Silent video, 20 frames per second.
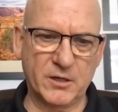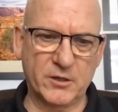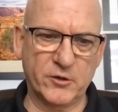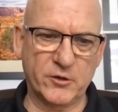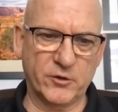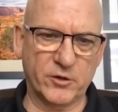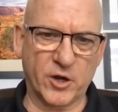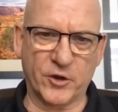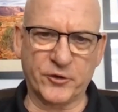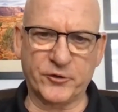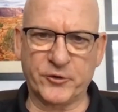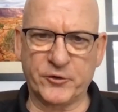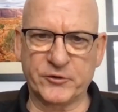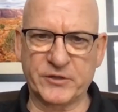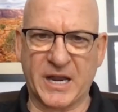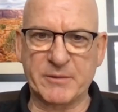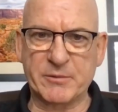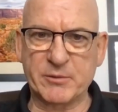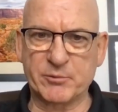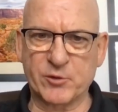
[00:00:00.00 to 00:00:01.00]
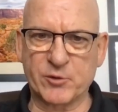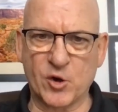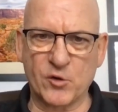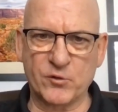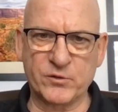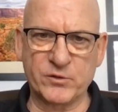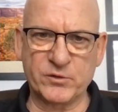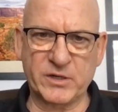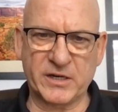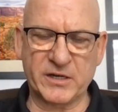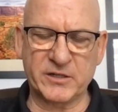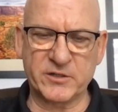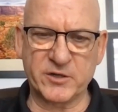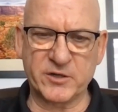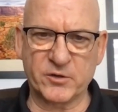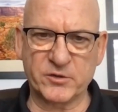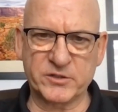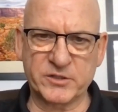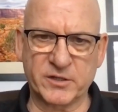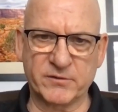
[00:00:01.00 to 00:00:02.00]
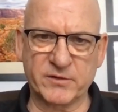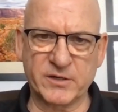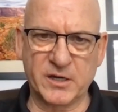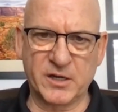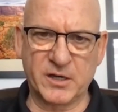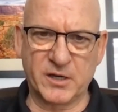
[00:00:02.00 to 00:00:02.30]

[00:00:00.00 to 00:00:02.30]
You can also use ibuprofen at a dose of